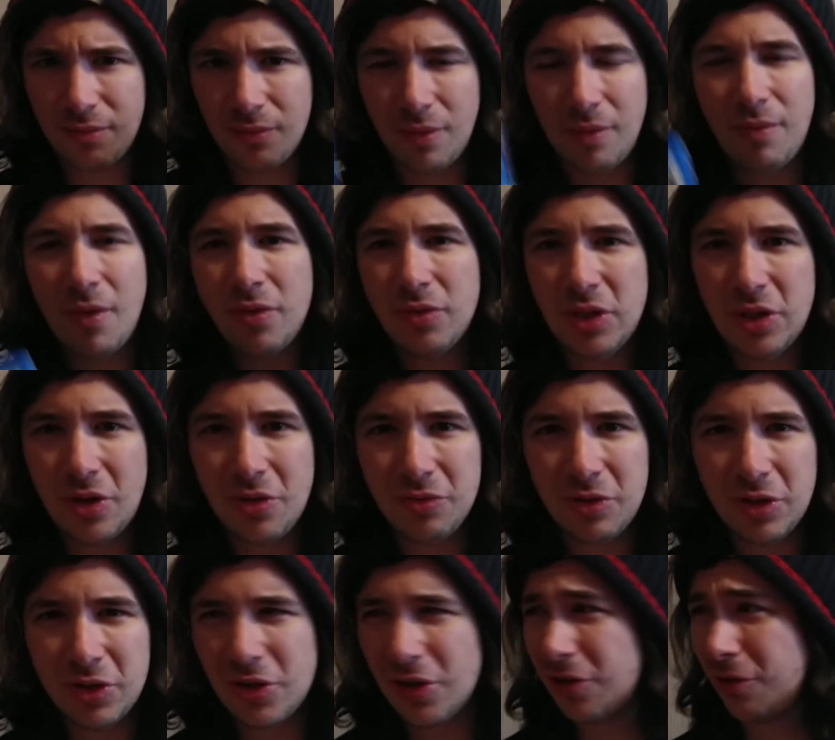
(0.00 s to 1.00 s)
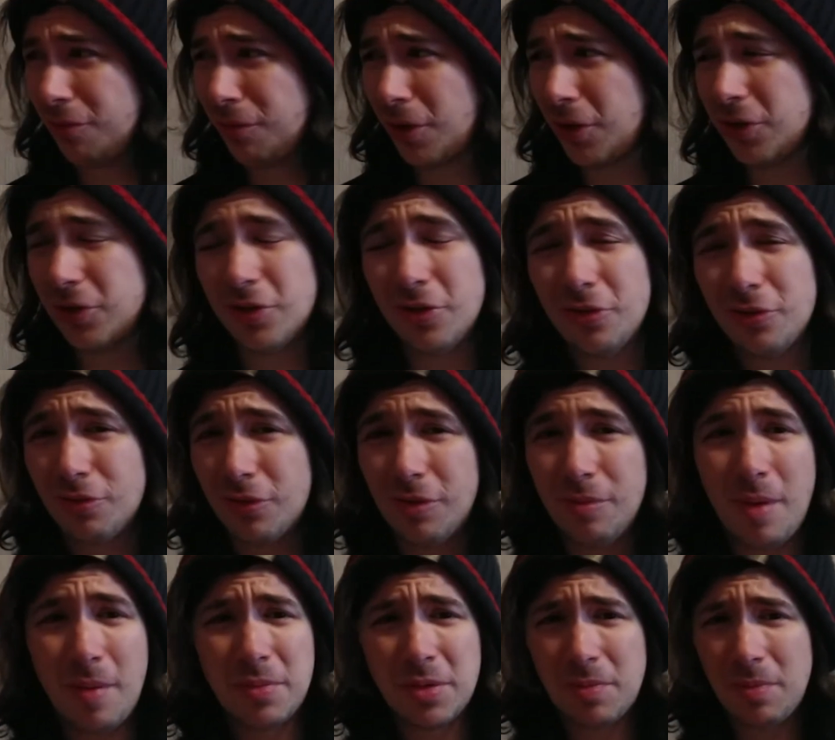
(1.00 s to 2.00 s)
we've only known each other for 2 or 3
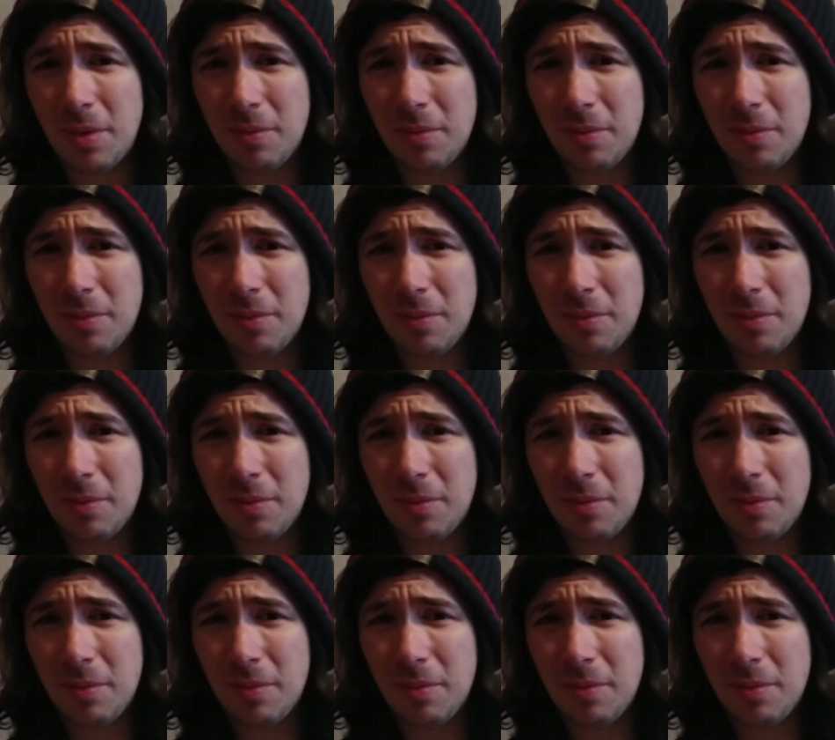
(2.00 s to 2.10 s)
months,